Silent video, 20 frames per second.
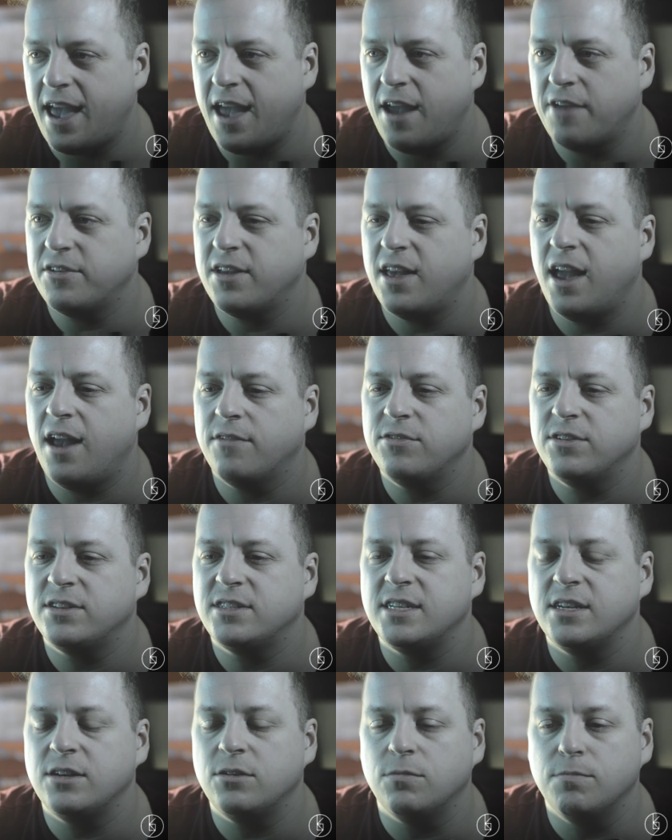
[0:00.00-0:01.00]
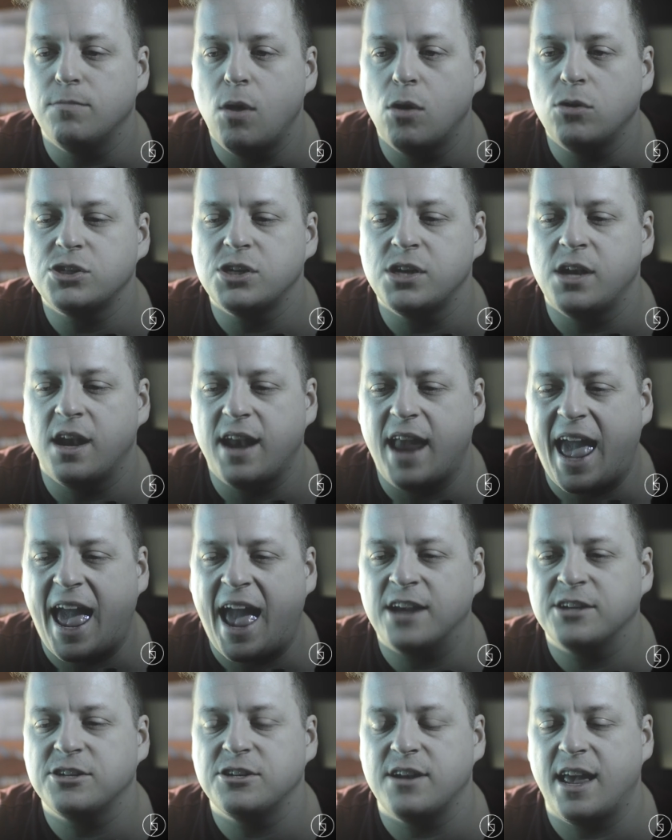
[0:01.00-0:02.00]
Every, every single motion and
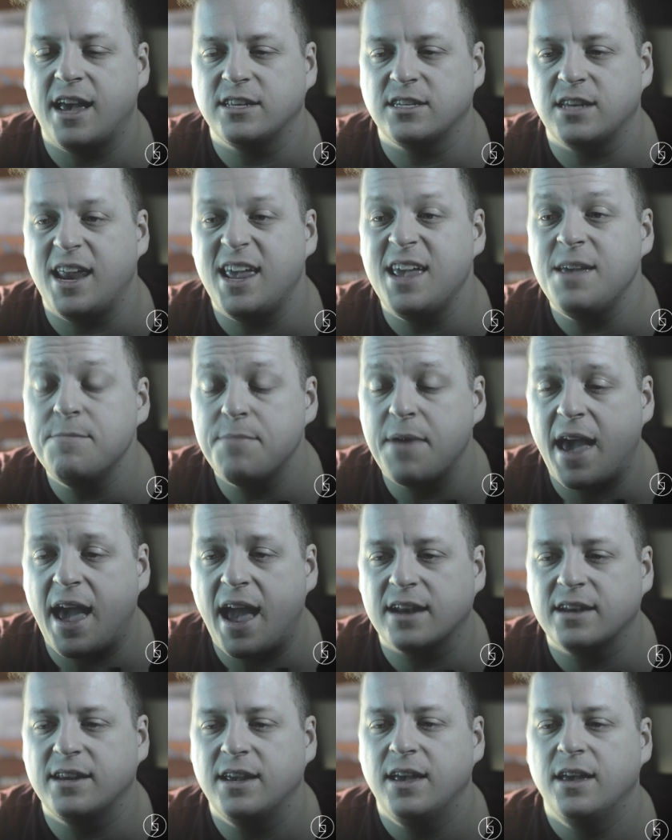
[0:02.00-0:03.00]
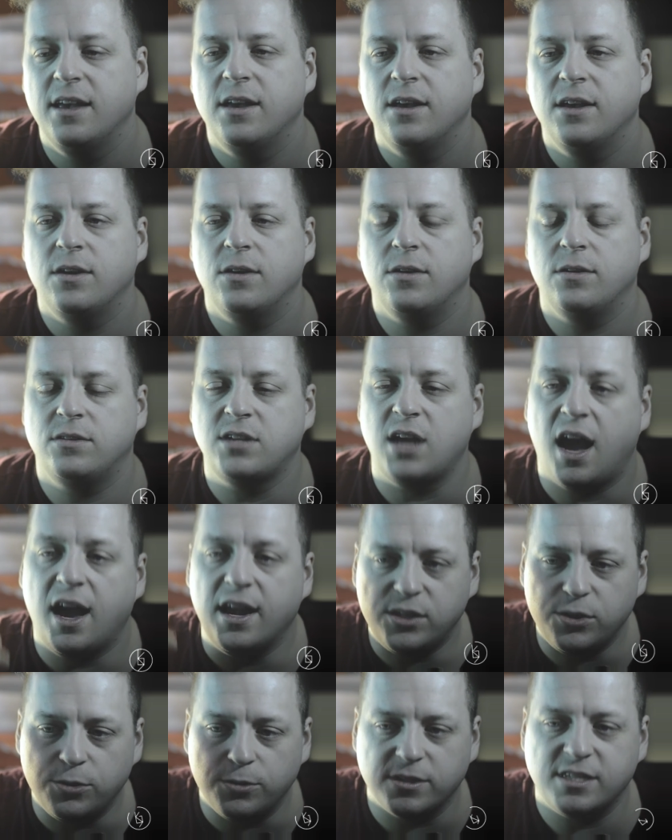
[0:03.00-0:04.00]
action has an impact
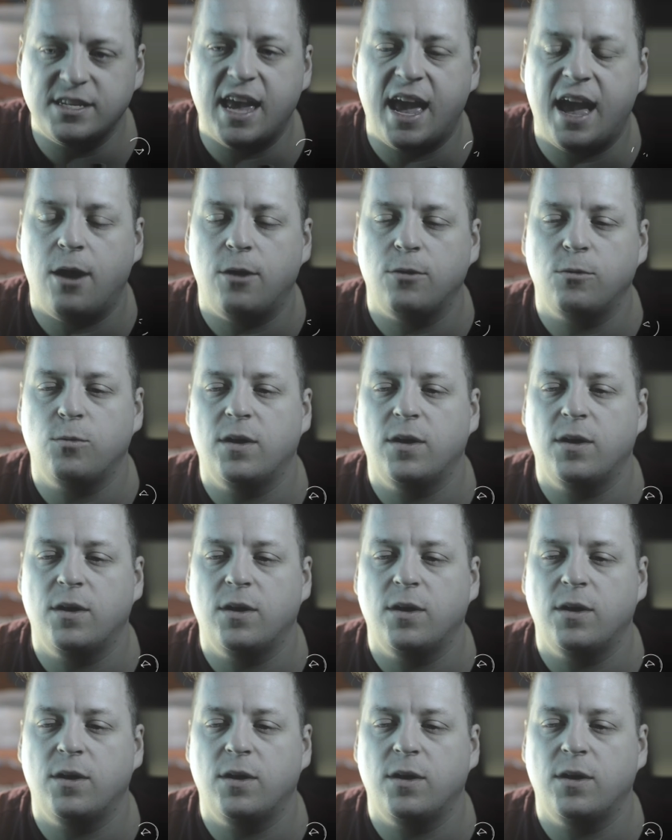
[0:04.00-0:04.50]
tied to a sound.